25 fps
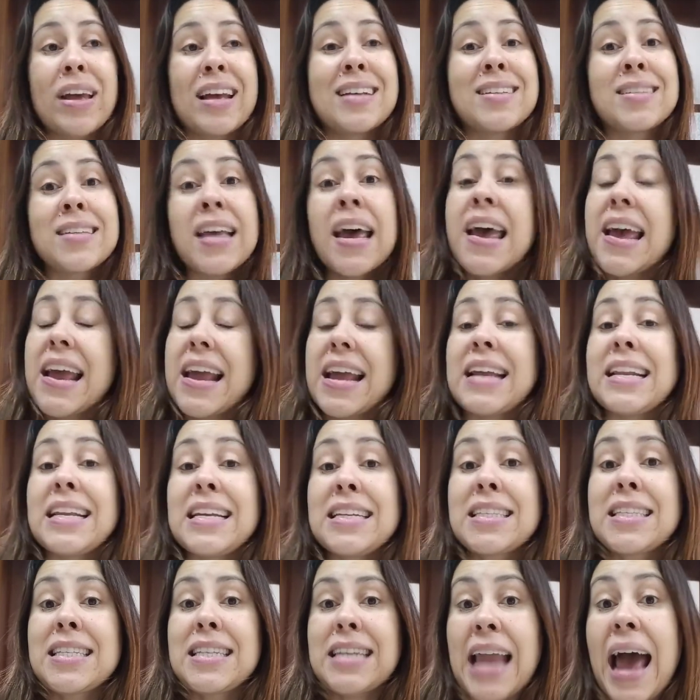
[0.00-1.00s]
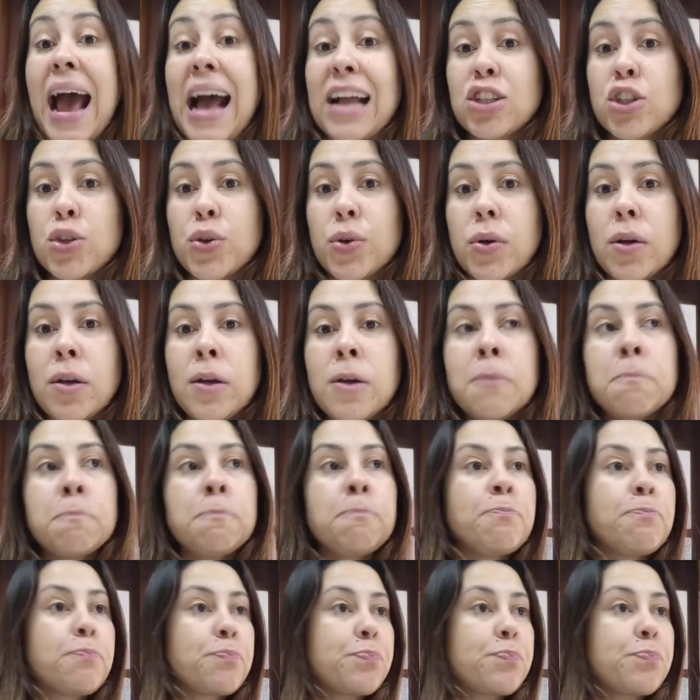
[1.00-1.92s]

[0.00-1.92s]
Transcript: because it is natural